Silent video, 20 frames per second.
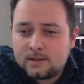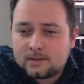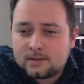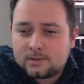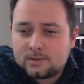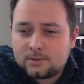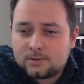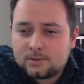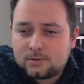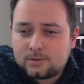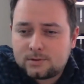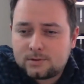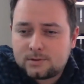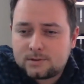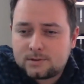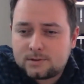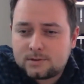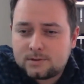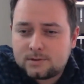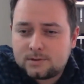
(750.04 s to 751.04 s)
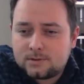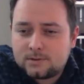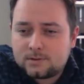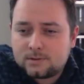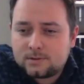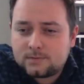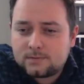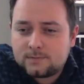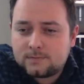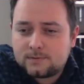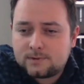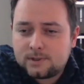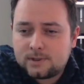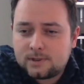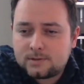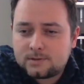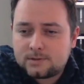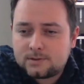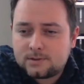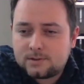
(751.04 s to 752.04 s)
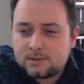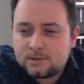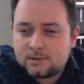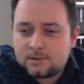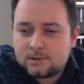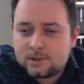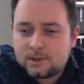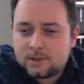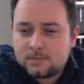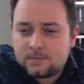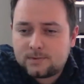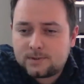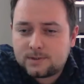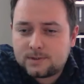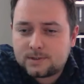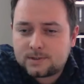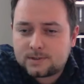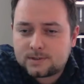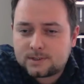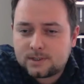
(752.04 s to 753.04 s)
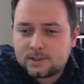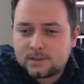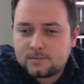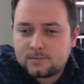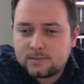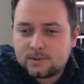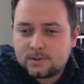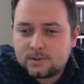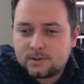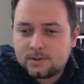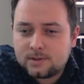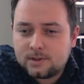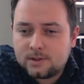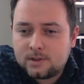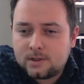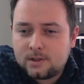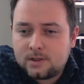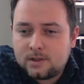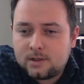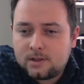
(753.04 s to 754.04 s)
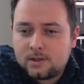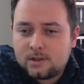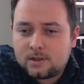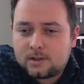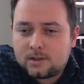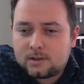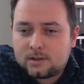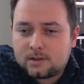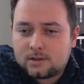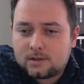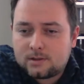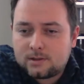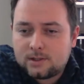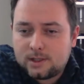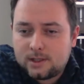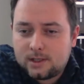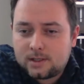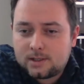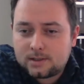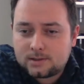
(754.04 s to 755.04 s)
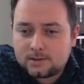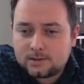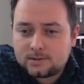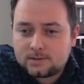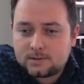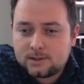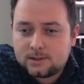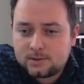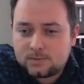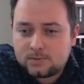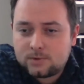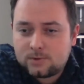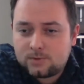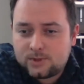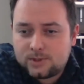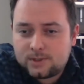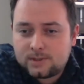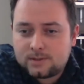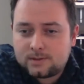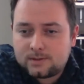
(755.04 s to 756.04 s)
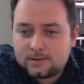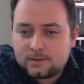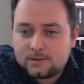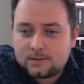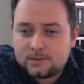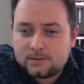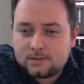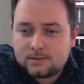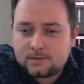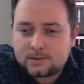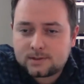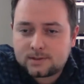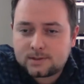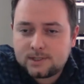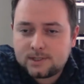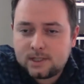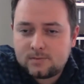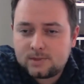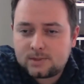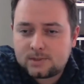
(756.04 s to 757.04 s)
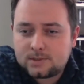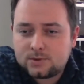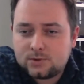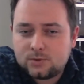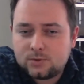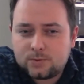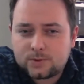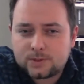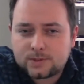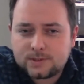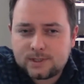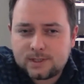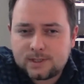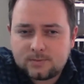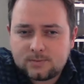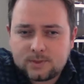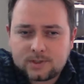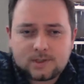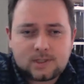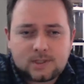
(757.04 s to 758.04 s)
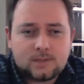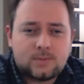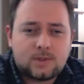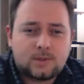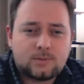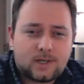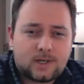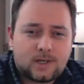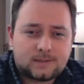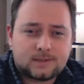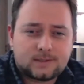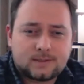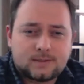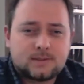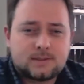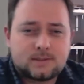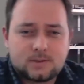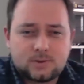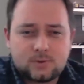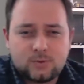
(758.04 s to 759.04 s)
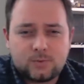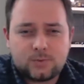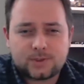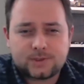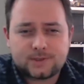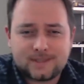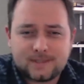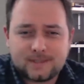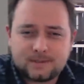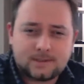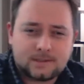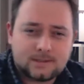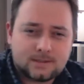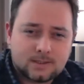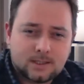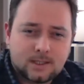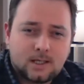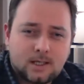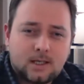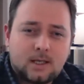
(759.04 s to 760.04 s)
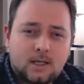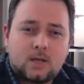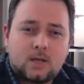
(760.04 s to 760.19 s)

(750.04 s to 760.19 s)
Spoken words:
The tolerance of answering long up is the same. Yeah, it will be the same, it's 2%, but keep in mind that this 2% it's